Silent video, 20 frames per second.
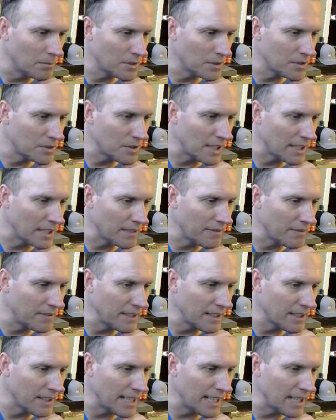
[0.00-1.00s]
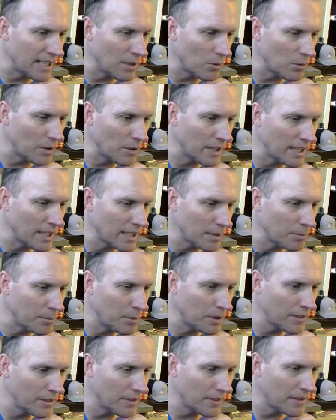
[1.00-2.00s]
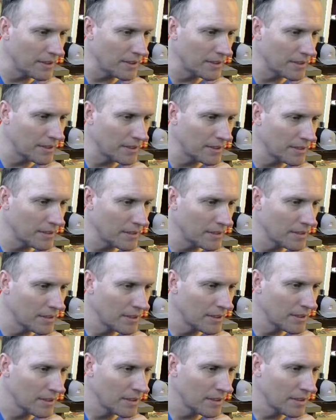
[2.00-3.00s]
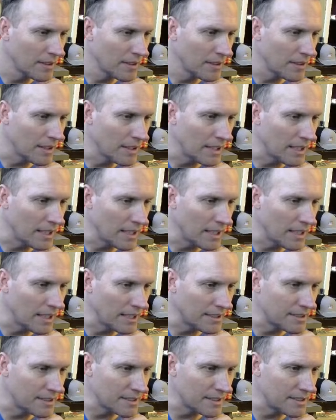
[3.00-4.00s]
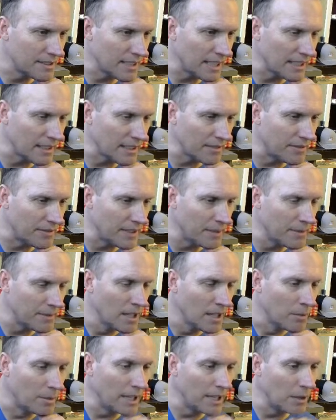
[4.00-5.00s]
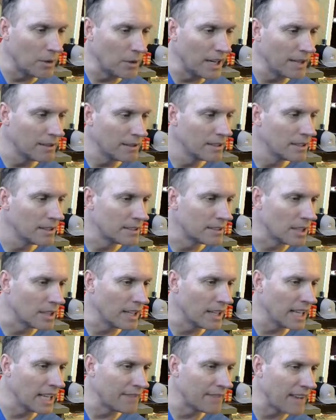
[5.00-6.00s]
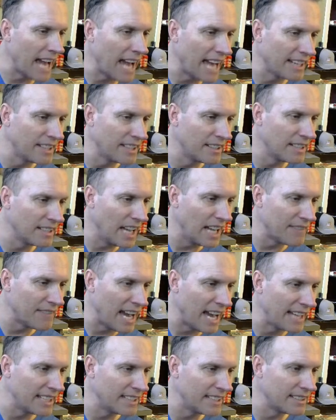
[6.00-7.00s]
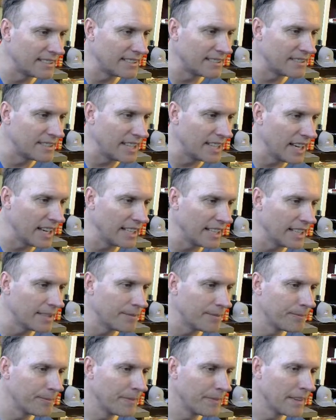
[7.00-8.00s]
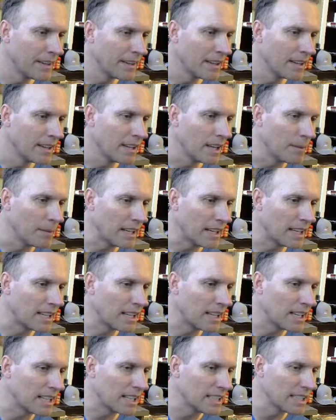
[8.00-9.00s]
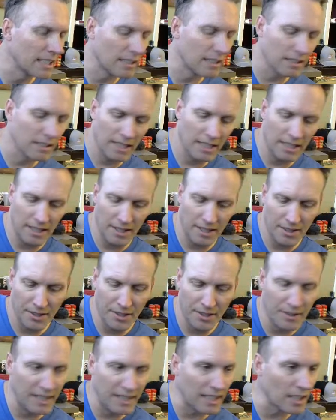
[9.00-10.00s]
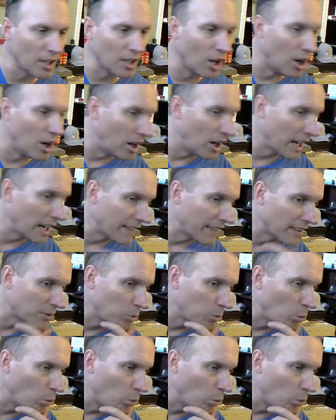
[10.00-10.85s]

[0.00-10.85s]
Trying to figure out where I could put this. It's just not a good fib. But anyway, so if I had to tell you, I mean, clearly you get long at this.